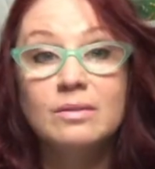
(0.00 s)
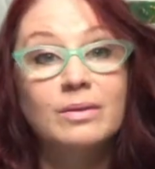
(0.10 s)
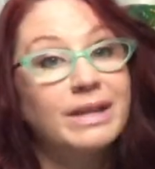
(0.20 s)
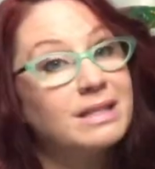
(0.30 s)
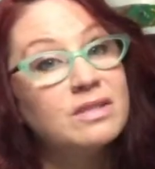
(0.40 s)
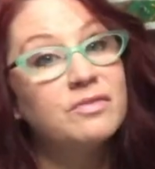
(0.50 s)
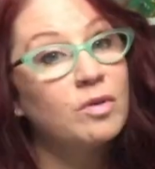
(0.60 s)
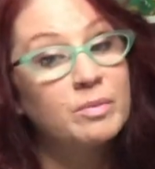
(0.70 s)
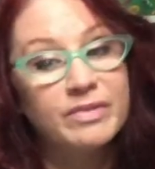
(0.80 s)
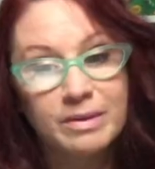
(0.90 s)
Well, that's a
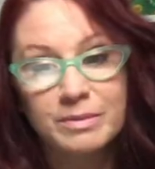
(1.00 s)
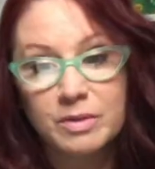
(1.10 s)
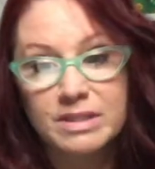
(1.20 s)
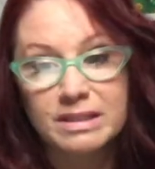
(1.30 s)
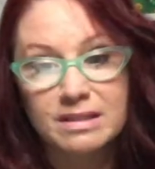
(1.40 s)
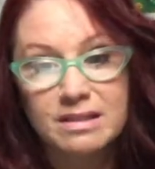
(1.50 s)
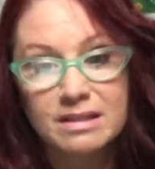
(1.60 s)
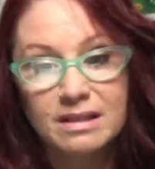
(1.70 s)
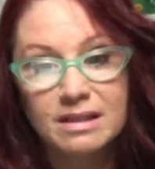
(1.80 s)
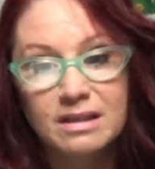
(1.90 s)
form of
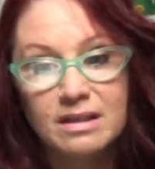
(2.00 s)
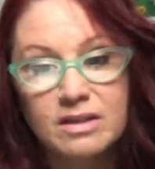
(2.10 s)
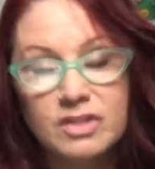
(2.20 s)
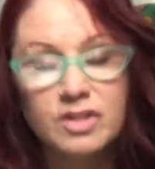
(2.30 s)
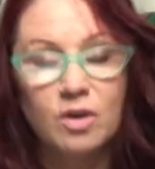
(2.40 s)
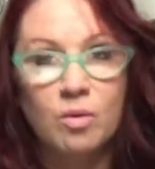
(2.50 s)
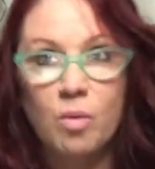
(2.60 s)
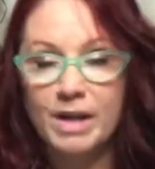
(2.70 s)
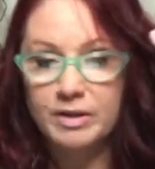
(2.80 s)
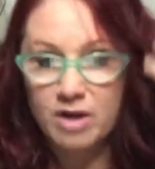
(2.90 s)
hypnosis. So
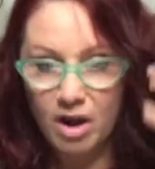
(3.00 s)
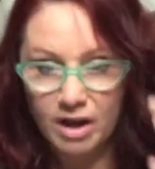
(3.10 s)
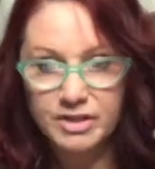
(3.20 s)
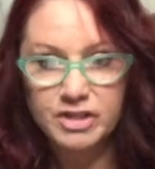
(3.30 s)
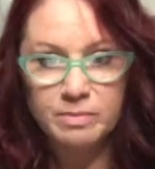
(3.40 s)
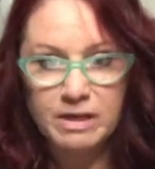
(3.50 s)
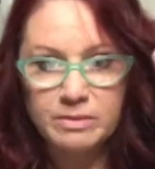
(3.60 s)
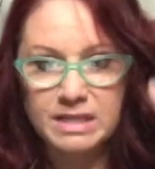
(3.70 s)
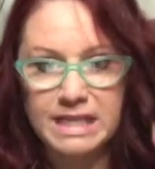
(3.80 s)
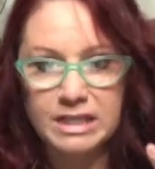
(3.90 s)
while your conscious mind
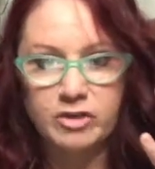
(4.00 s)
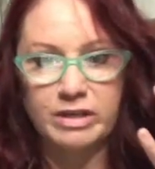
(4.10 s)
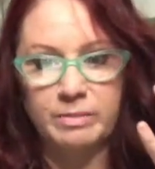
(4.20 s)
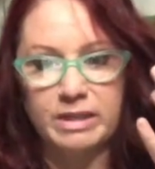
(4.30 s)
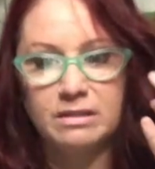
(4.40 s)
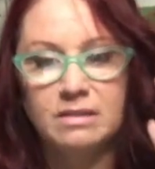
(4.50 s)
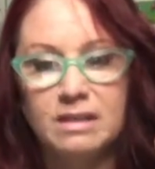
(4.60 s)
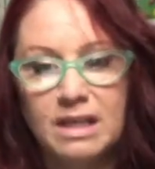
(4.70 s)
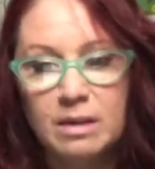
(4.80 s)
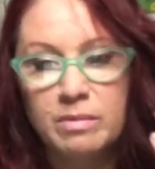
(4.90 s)
was daydreaming,
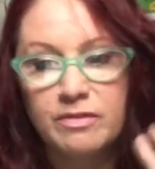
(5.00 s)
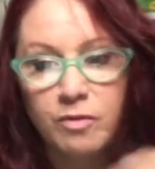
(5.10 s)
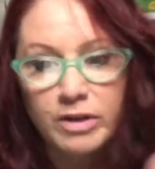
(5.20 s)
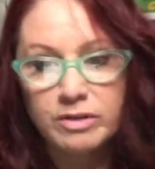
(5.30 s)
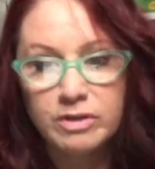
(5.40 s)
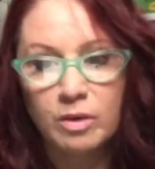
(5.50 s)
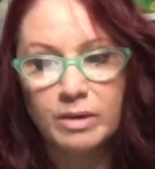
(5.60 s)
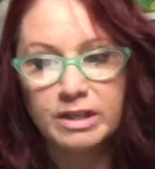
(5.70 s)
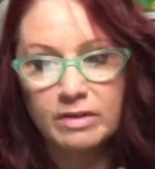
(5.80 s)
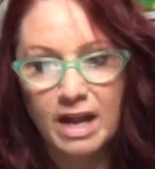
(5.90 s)
before you know
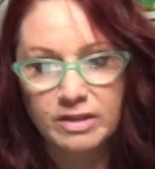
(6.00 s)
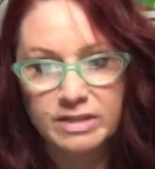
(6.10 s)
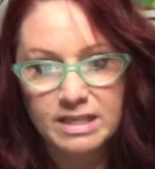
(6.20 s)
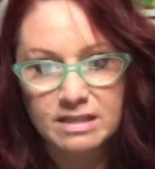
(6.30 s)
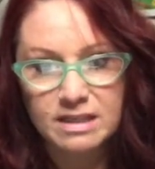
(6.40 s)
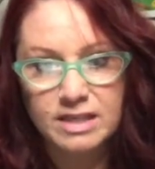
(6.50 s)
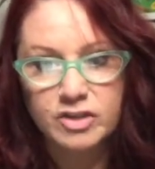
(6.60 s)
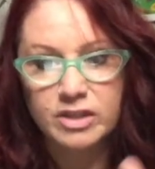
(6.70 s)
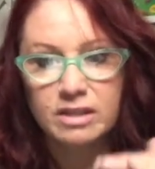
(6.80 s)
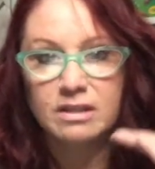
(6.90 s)
it, you're at your
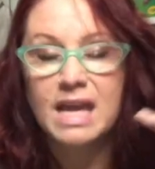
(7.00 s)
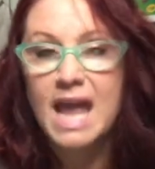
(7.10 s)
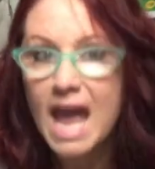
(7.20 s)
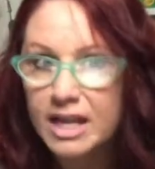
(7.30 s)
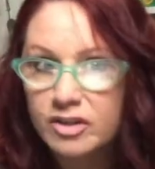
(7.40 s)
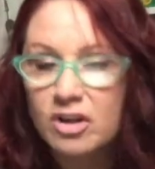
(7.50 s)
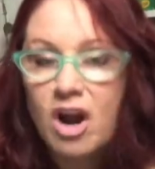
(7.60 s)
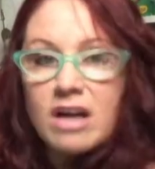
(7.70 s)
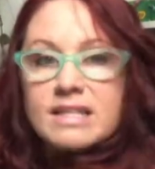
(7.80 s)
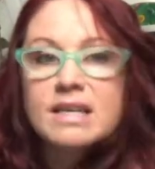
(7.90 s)
destination, and your
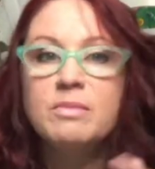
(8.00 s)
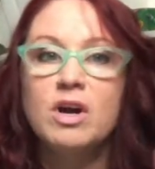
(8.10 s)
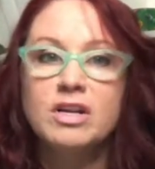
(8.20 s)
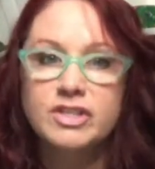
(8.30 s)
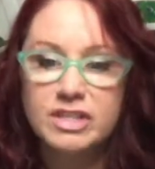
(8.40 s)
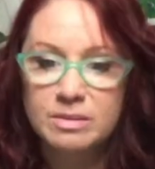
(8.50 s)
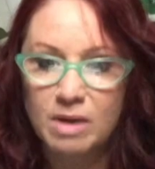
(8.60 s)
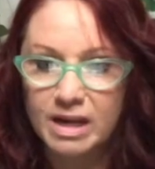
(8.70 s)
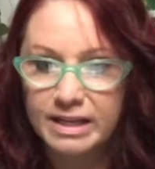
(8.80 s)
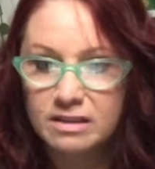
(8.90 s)
subconscious
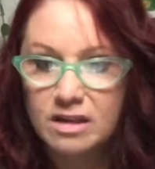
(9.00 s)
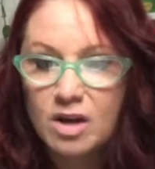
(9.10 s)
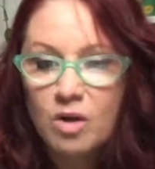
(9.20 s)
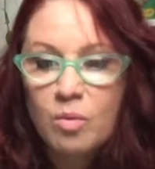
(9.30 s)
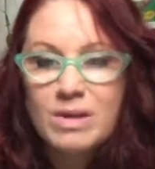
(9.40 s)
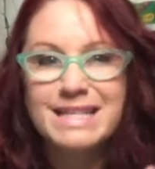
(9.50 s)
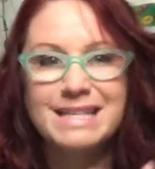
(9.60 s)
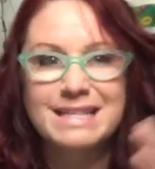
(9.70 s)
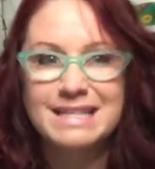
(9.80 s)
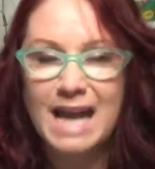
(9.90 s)
mind was
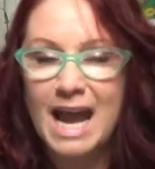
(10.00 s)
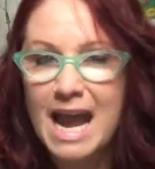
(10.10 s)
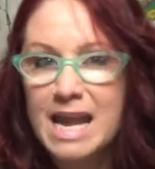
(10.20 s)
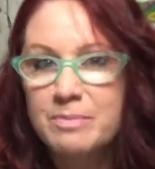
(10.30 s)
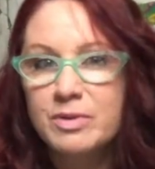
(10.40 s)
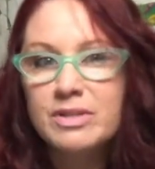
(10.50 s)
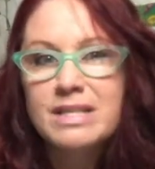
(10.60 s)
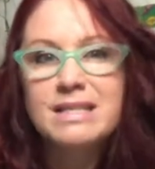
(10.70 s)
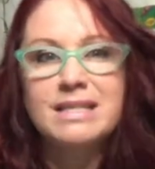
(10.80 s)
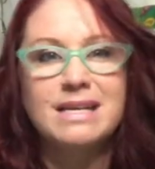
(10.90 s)
in this hyper
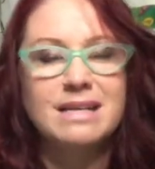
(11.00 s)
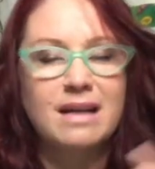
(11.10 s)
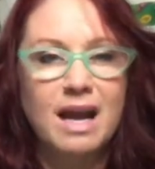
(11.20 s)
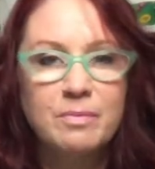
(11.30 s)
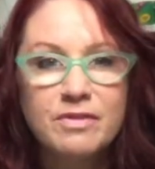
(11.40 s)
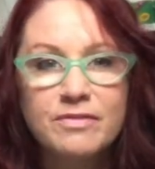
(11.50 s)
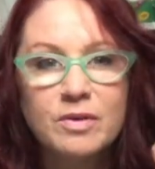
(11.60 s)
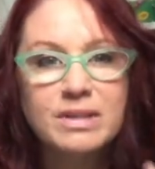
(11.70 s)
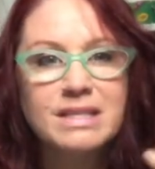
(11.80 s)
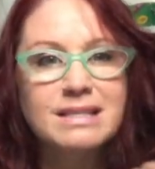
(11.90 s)
state, hyper
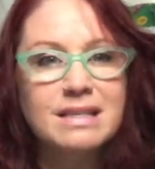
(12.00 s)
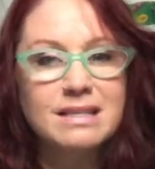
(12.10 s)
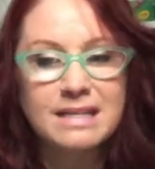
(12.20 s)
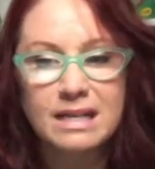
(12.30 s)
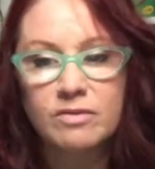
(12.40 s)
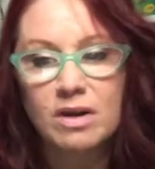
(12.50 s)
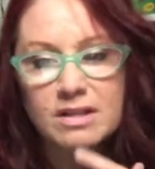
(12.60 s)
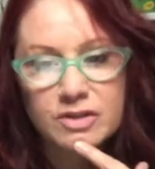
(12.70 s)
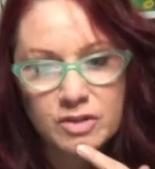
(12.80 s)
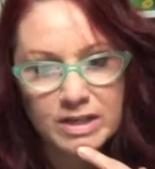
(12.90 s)
focused state of
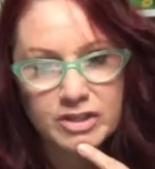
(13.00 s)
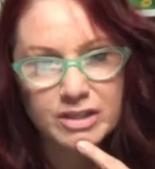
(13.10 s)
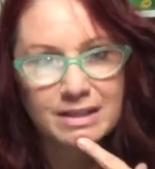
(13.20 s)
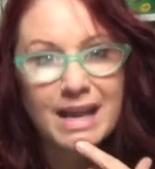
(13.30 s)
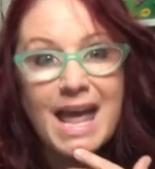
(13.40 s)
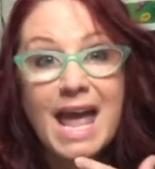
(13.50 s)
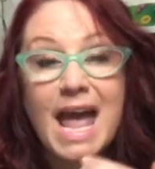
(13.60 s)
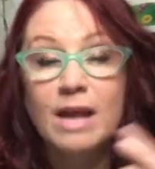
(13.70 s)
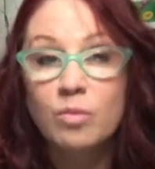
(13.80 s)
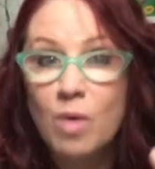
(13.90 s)
concentration.
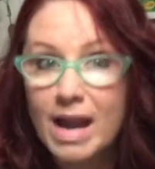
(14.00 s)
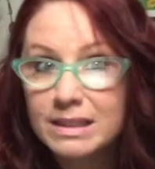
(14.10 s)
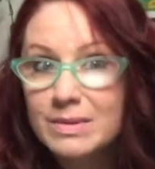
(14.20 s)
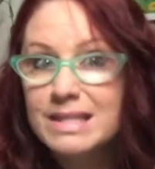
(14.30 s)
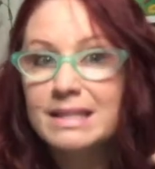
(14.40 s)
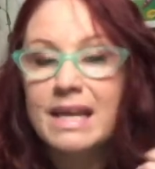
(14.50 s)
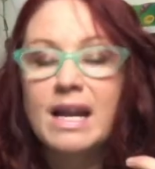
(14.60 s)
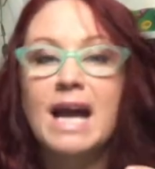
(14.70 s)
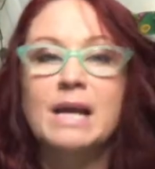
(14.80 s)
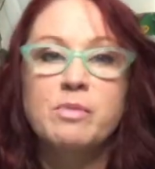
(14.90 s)
And while it was in
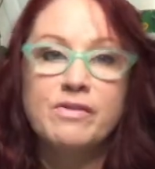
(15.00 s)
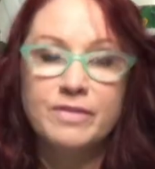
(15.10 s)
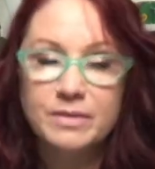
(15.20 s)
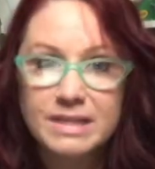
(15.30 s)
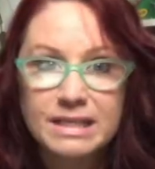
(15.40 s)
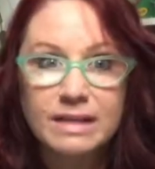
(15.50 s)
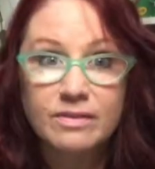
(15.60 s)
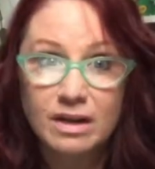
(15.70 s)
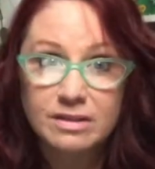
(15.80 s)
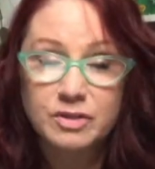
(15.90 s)
that hyper focused state
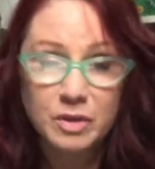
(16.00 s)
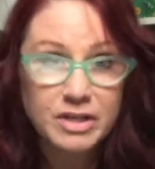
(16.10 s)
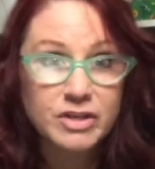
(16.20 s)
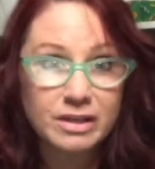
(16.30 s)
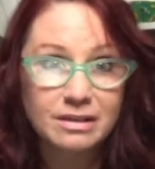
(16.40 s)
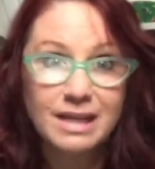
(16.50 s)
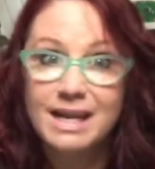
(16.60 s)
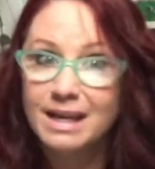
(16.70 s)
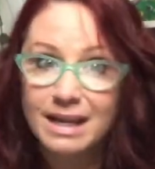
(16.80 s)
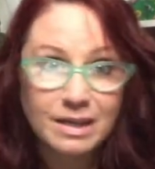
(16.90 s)
of concentration,
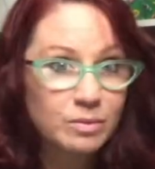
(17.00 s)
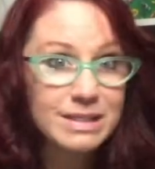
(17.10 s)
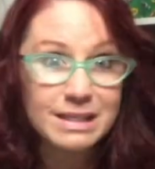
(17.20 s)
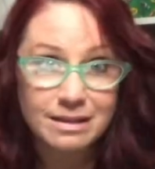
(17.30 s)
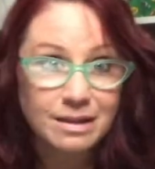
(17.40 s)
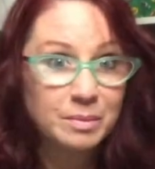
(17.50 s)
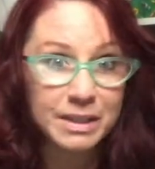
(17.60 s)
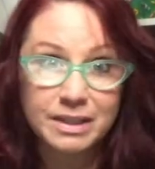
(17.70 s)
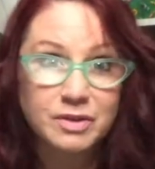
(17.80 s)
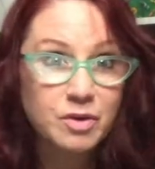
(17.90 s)
it was in
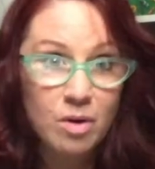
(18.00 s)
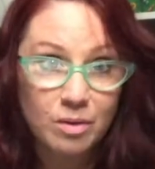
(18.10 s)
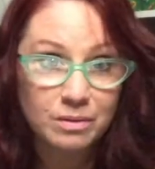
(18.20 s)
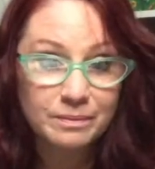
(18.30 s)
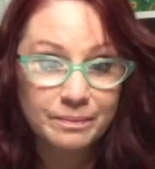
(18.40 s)
complete control.